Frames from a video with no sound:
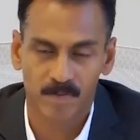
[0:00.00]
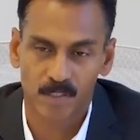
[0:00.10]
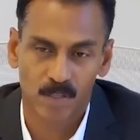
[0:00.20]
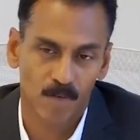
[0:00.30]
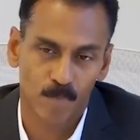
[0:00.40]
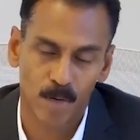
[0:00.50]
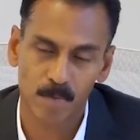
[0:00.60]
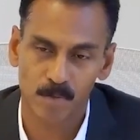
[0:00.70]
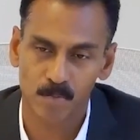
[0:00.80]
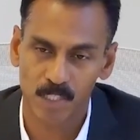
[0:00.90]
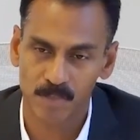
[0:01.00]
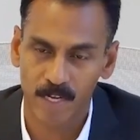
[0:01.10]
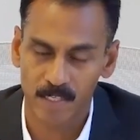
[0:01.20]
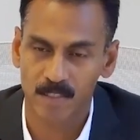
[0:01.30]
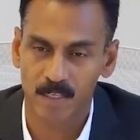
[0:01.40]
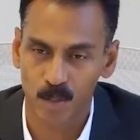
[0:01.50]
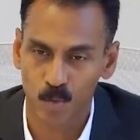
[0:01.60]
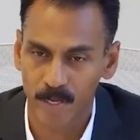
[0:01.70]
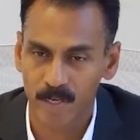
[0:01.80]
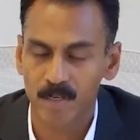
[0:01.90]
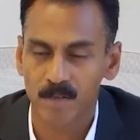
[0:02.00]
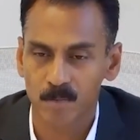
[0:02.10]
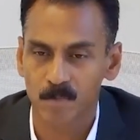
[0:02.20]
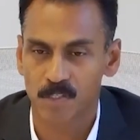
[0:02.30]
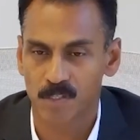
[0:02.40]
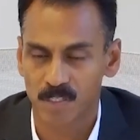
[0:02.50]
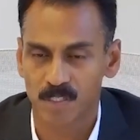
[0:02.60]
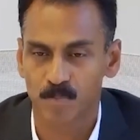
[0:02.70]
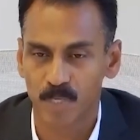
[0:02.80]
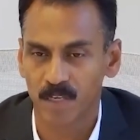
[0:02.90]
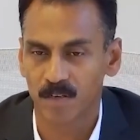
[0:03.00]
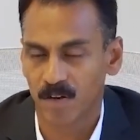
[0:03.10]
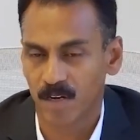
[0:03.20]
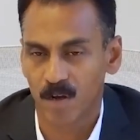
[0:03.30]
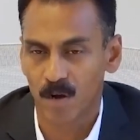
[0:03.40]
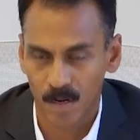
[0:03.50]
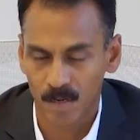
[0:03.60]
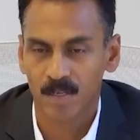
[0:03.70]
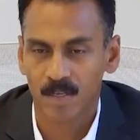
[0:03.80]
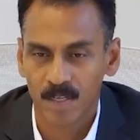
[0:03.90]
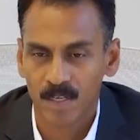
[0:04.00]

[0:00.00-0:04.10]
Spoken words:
we solve problems much faster and quicker versus being on a call